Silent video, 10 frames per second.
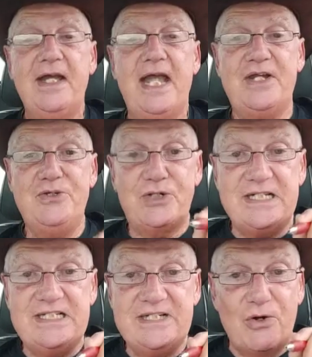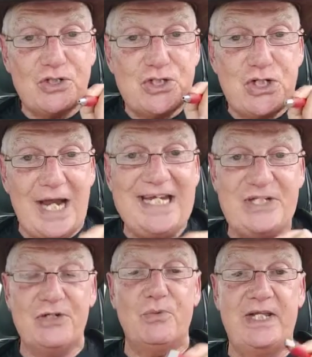and you cannot
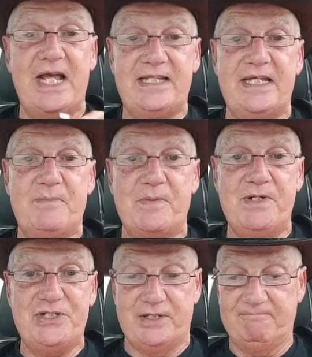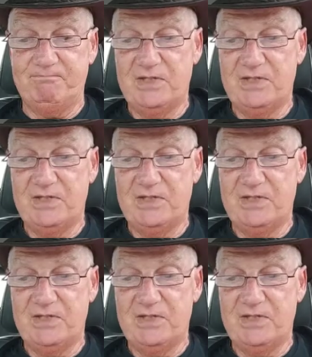change it without their permission.